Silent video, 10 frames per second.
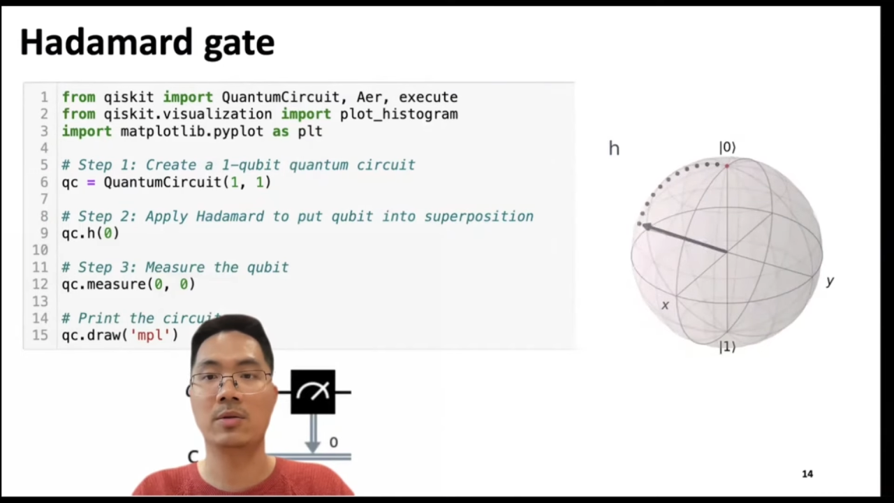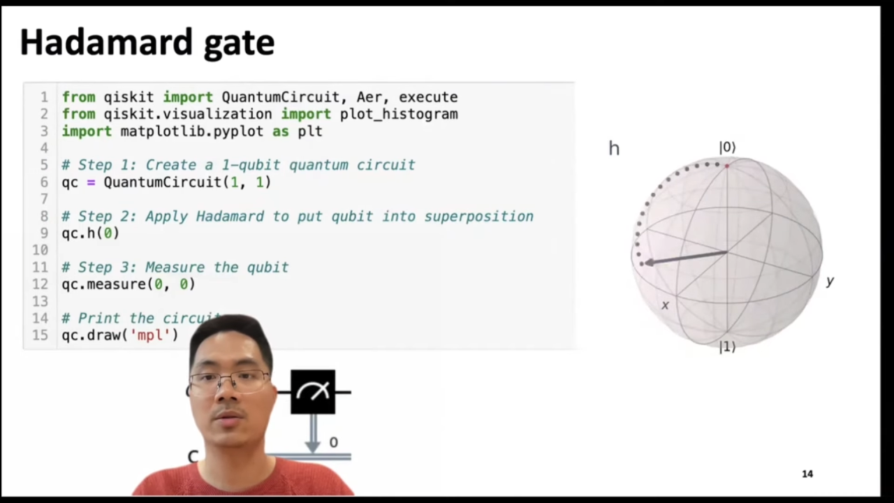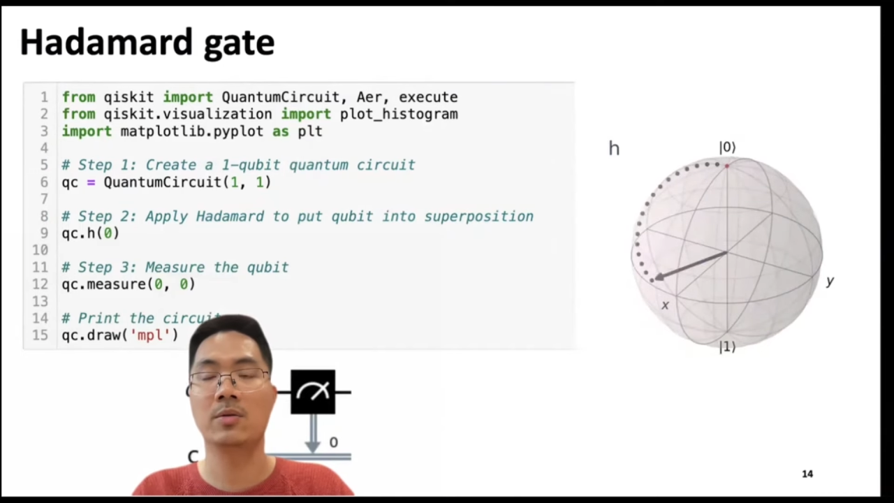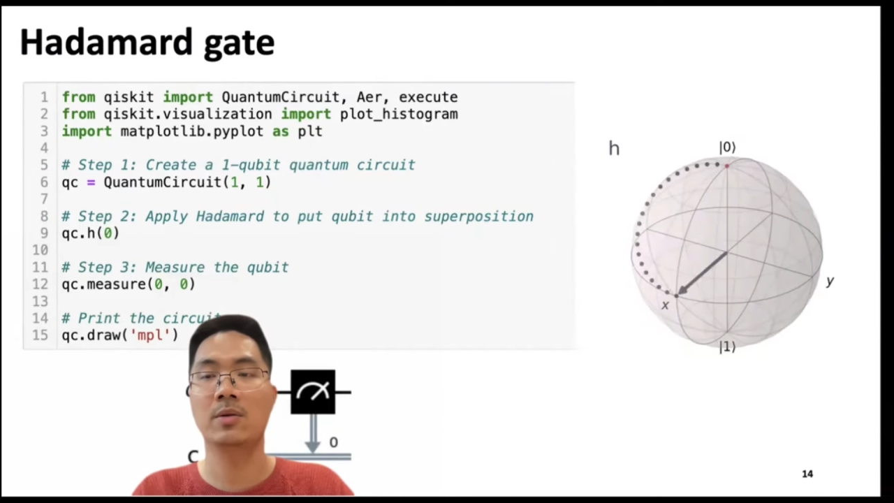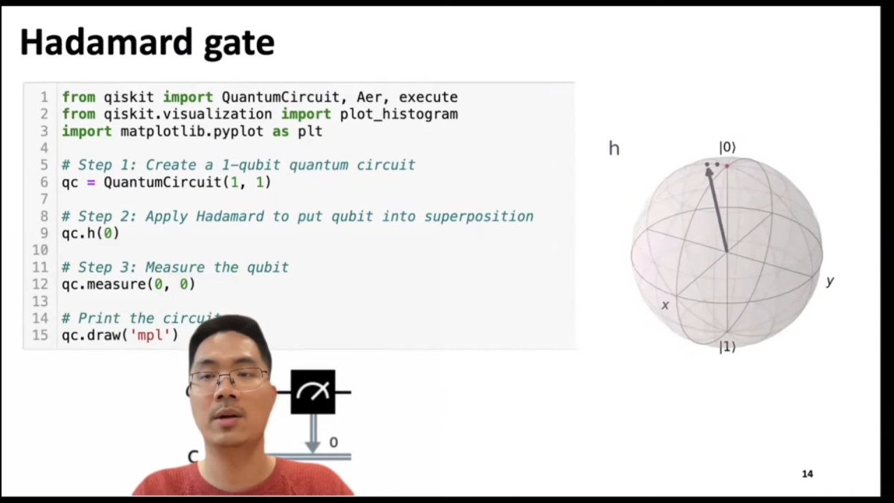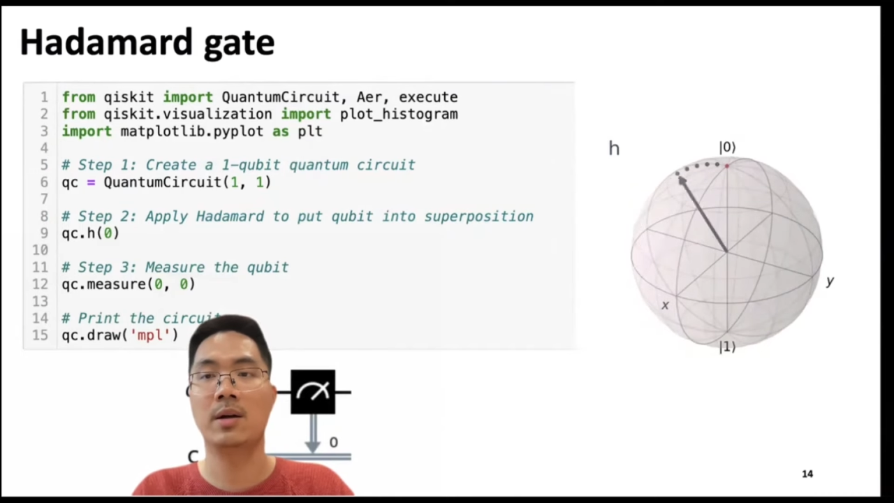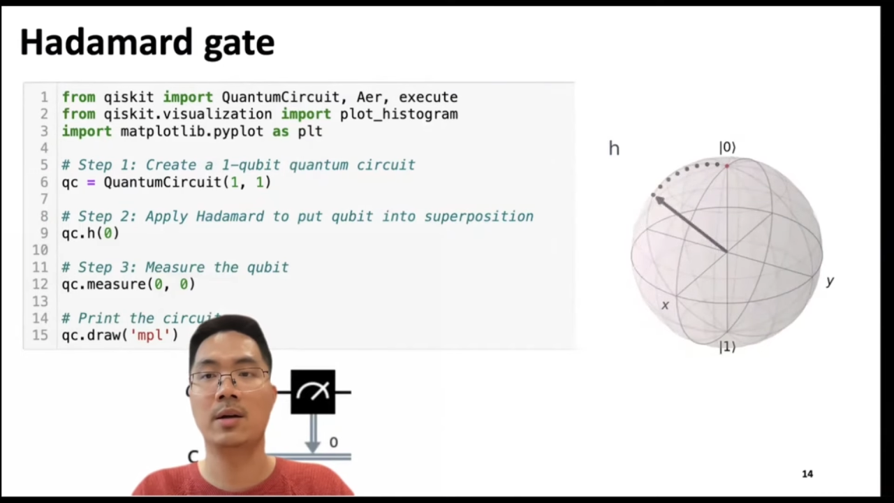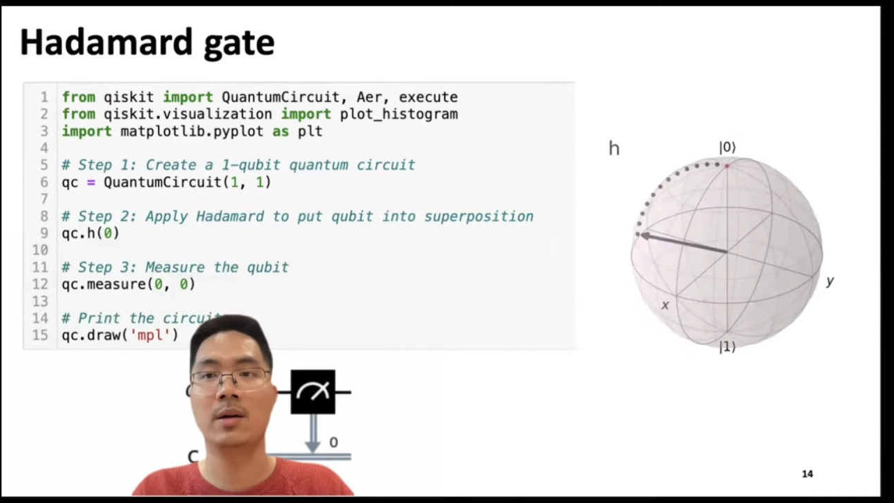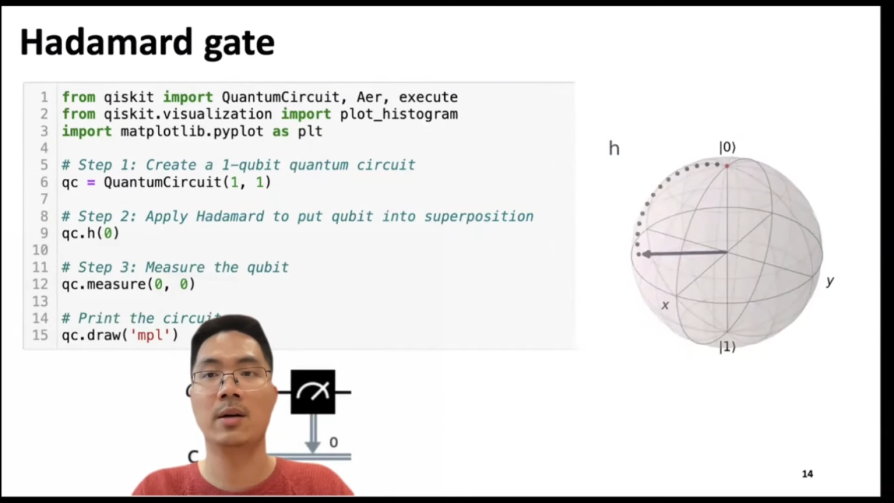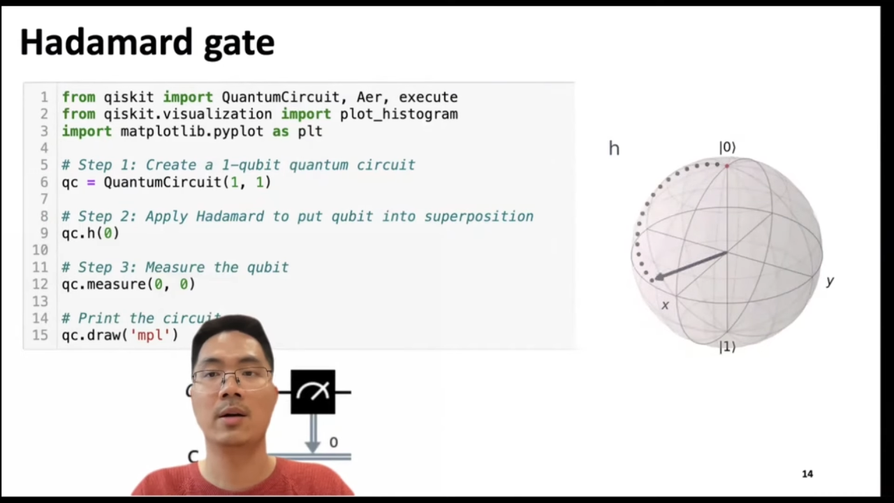to
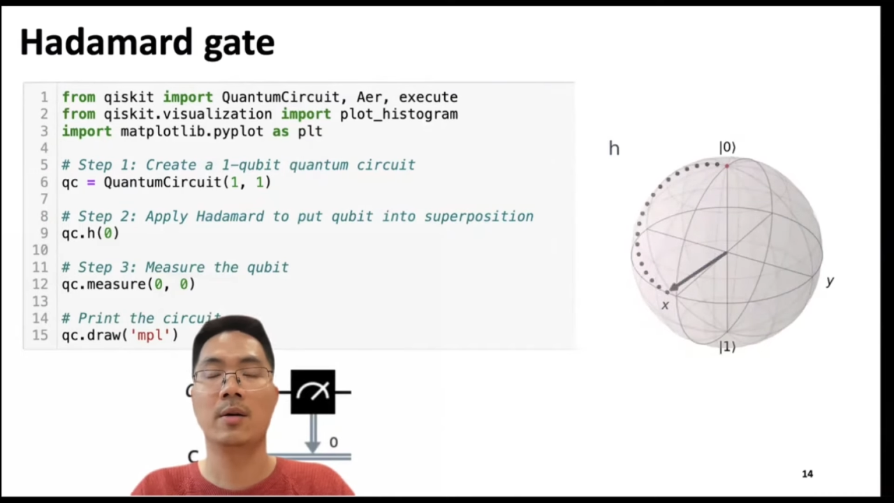the